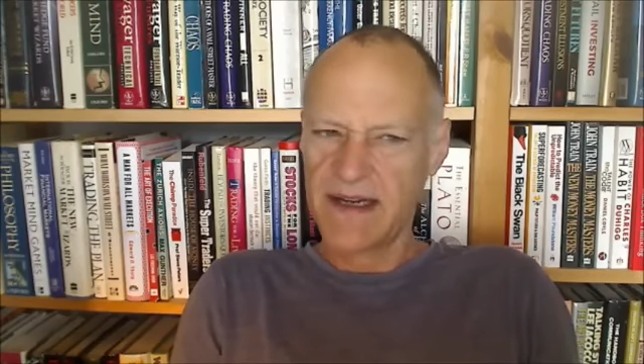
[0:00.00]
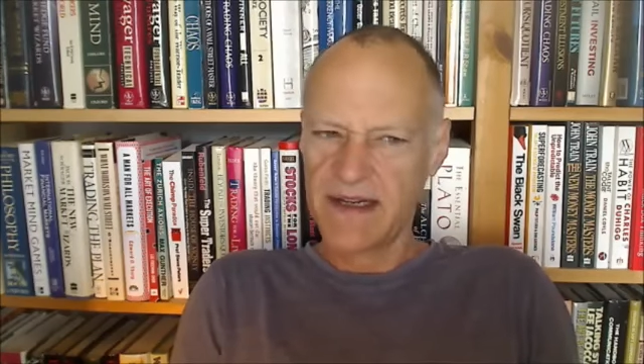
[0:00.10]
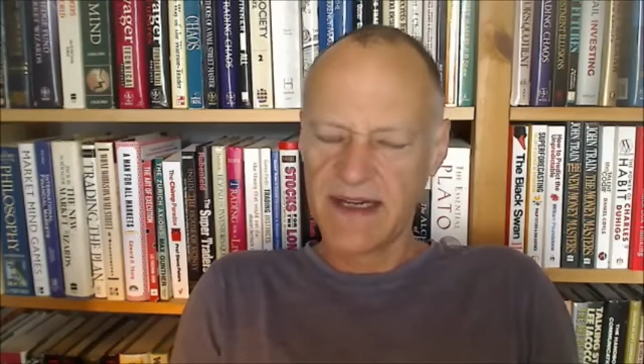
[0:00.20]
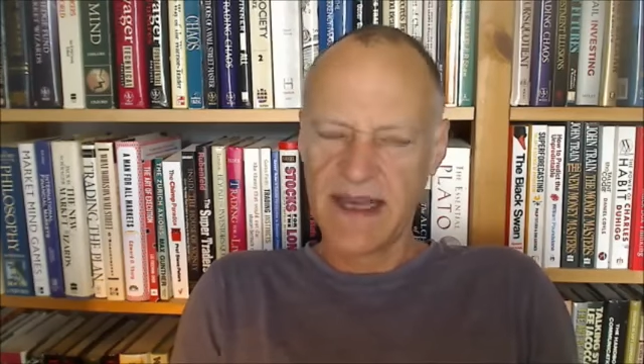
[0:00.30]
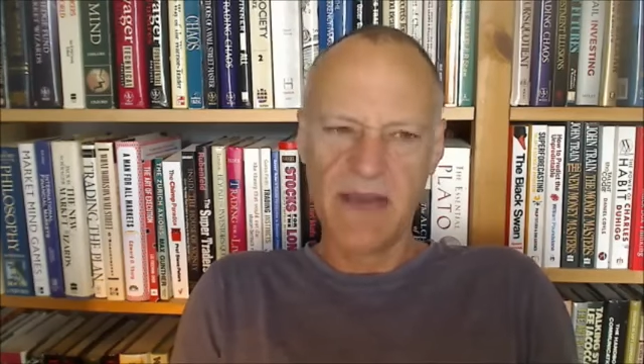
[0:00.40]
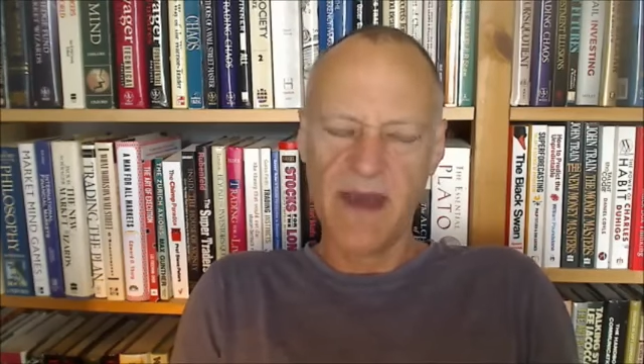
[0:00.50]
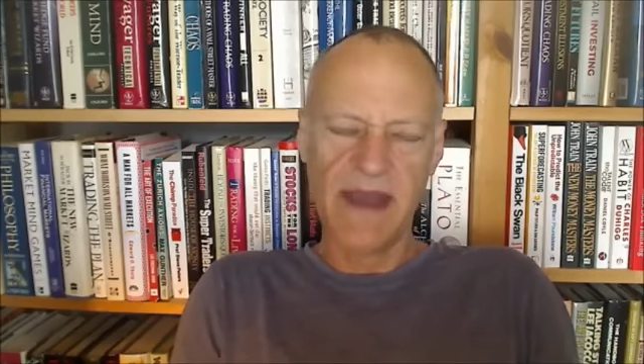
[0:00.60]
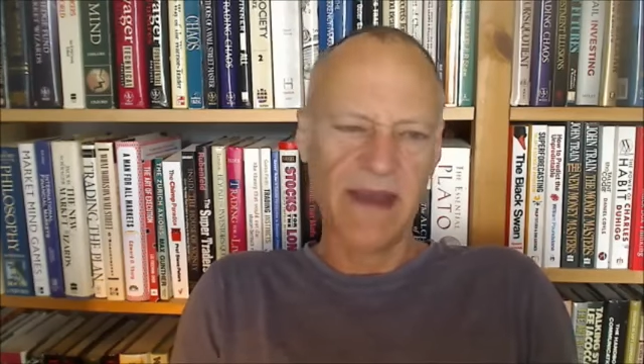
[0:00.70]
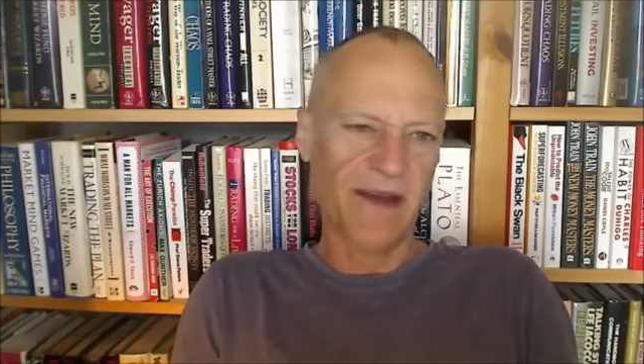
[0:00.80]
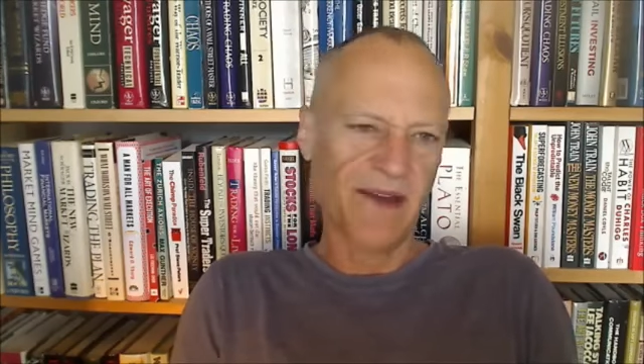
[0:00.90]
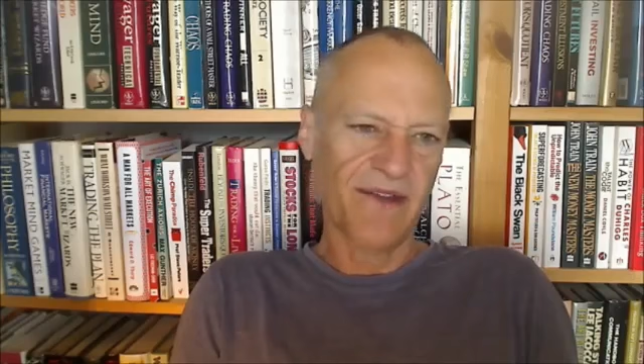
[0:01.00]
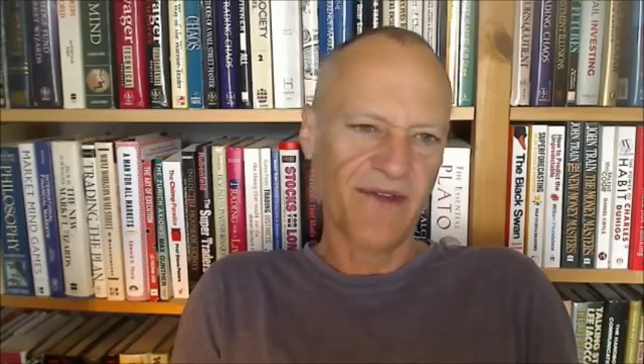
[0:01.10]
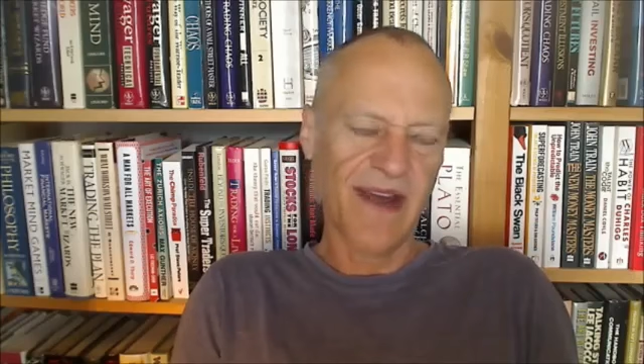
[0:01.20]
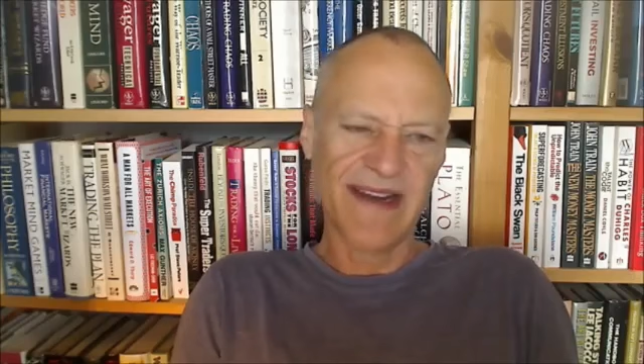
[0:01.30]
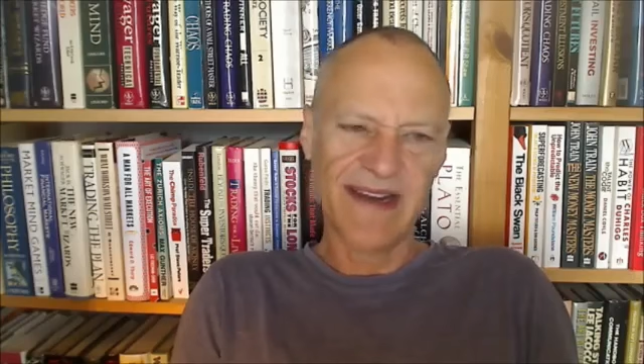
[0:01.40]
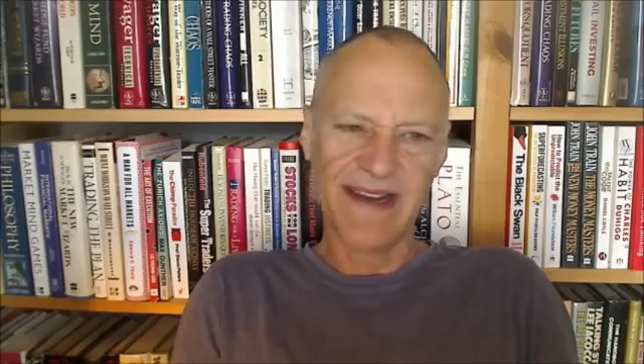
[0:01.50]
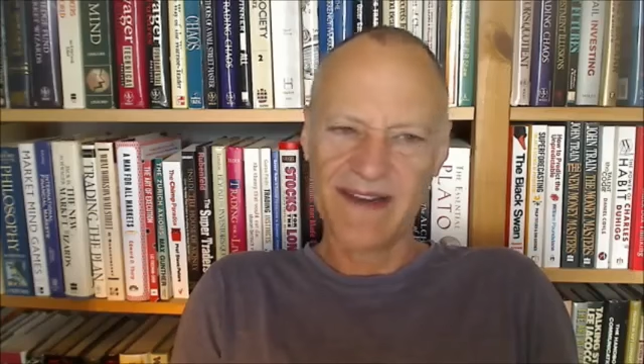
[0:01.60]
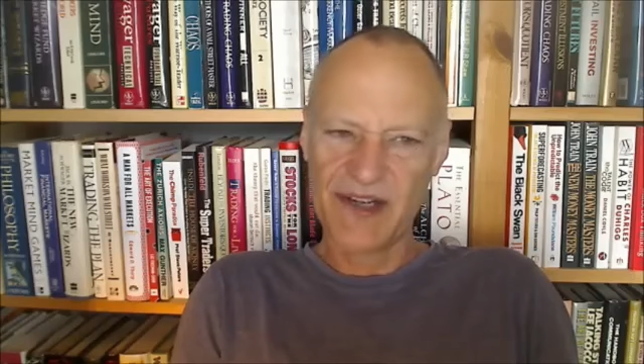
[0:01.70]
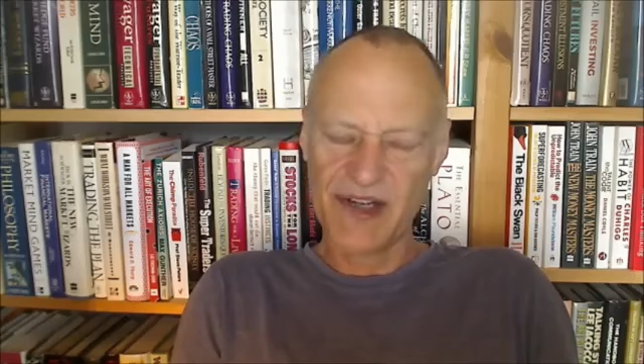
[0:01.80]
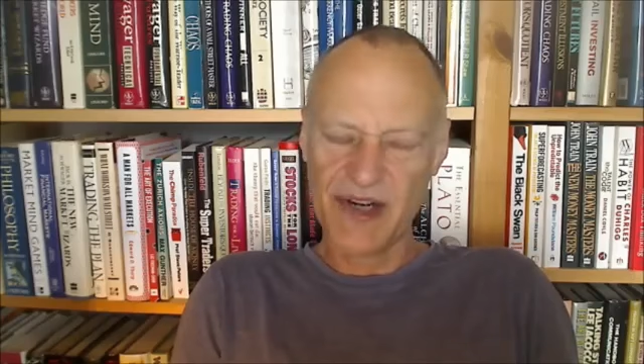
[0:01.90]
to keeping a trading
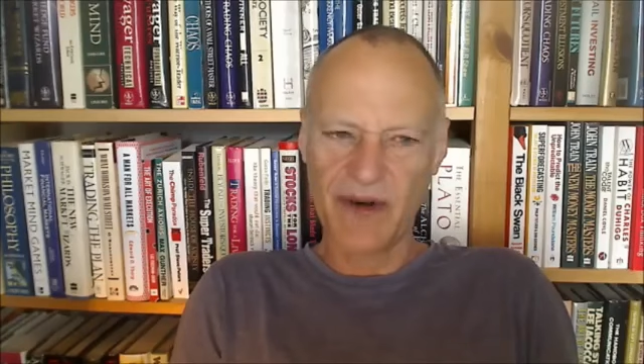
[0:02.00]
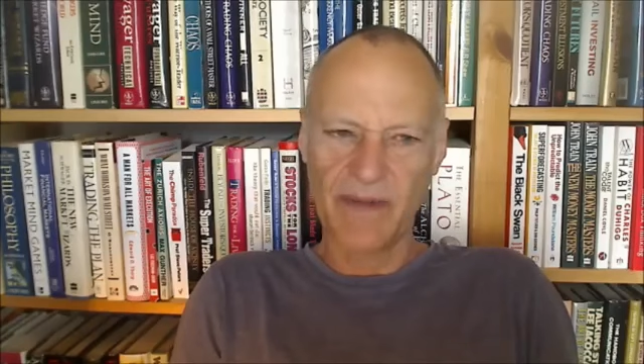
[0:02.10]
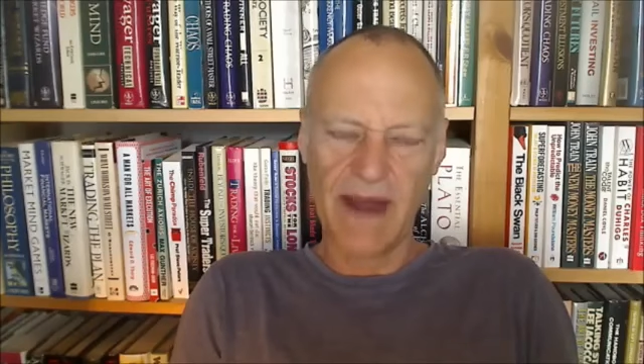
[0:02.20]
journal.